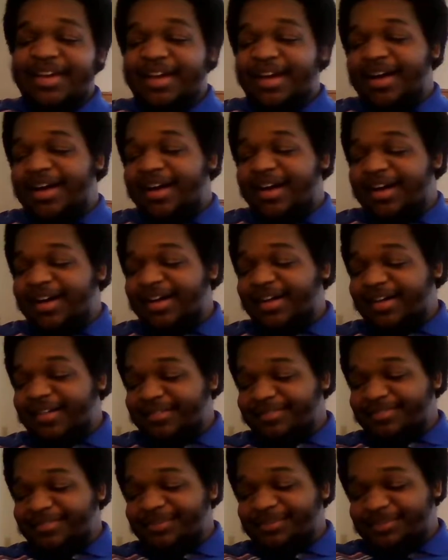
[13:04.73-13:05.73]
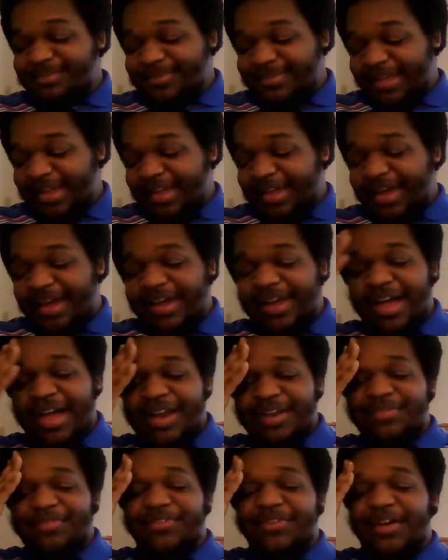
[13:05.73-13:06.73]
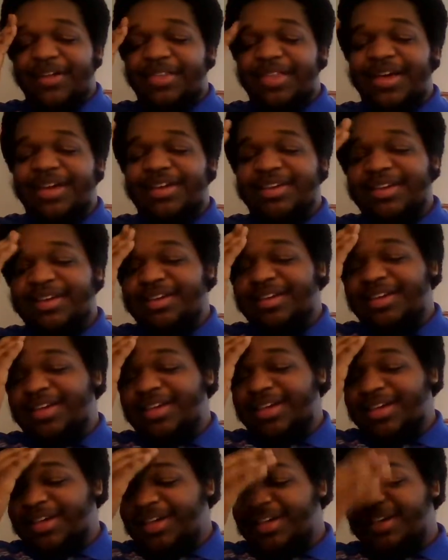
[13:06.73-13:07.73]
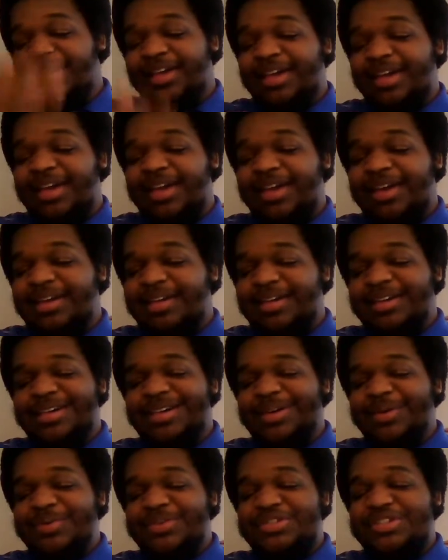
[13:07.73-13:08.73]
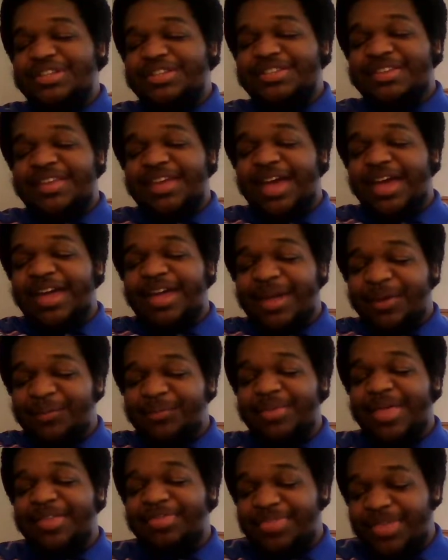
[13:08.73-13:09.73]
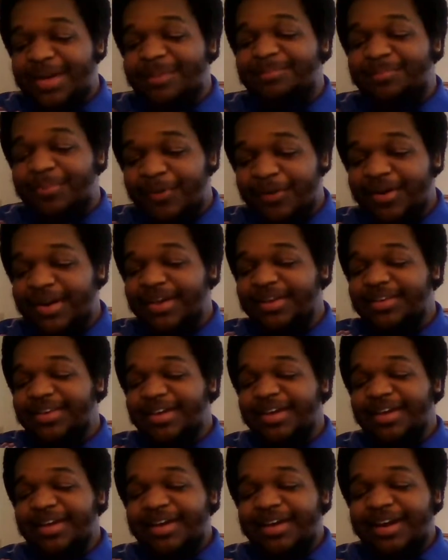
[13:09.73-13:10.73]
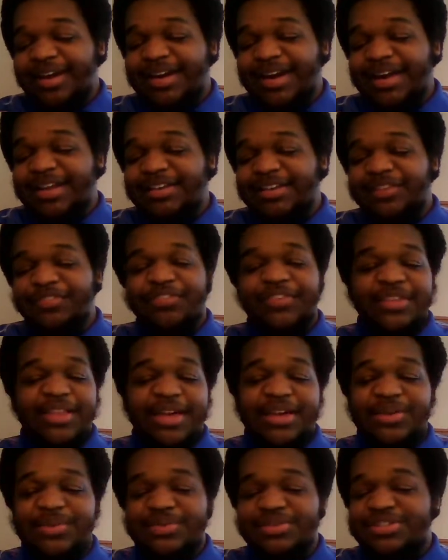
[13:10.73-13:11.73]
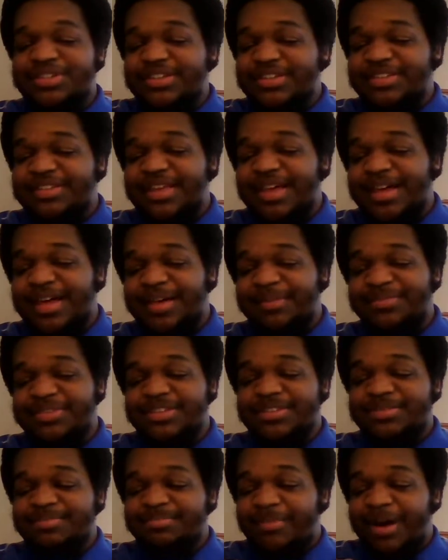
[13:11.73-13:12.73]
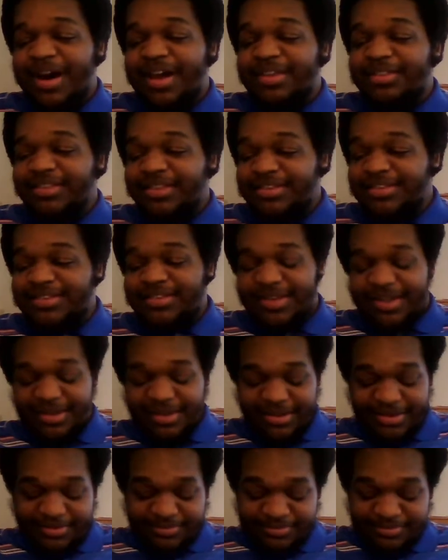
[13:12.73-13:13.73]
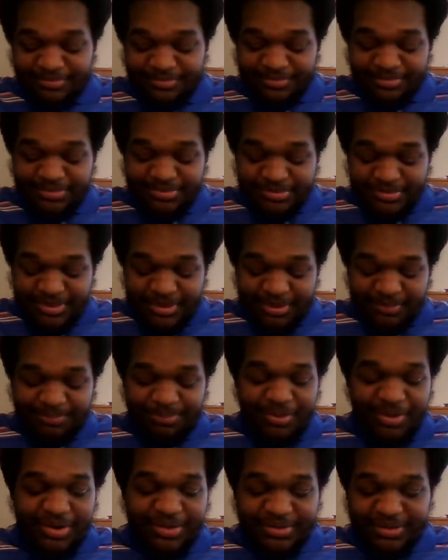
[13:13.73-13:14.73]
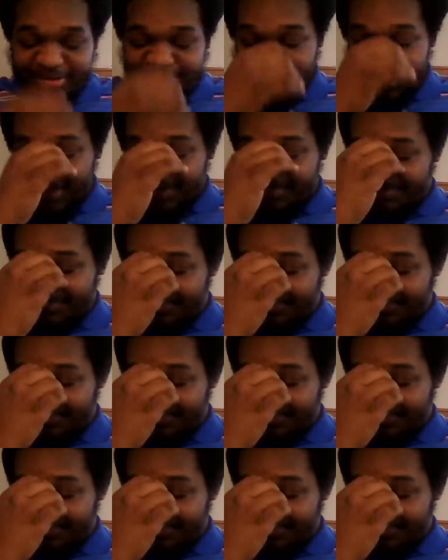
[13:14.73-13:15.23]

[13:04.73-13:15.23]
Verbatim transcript: I kind of felt like it was just, at that point, I kind of did feel like it was just mindless and pointless